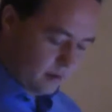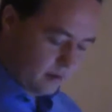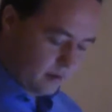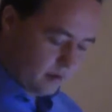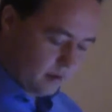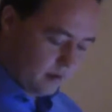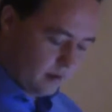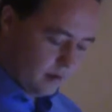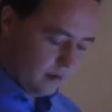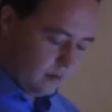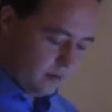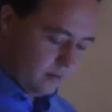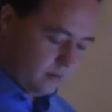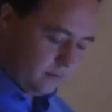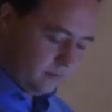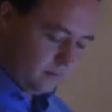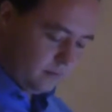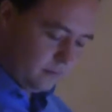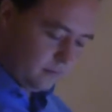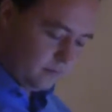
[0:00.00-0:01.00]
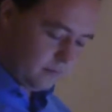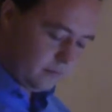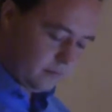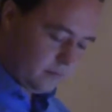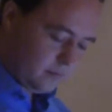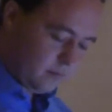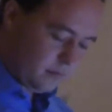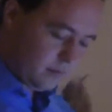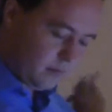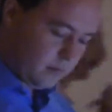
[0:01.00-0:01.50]
Okay.
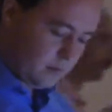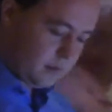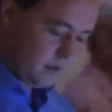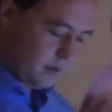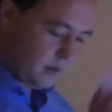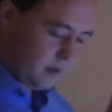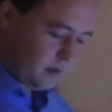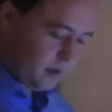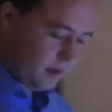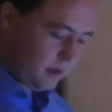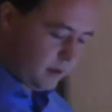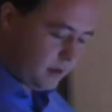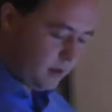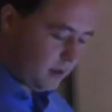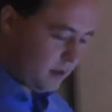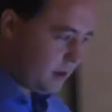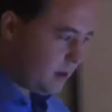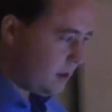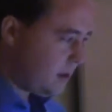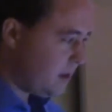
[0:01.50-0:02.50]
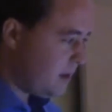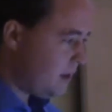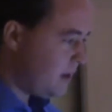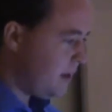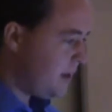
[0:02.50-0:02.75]
The floor is yours.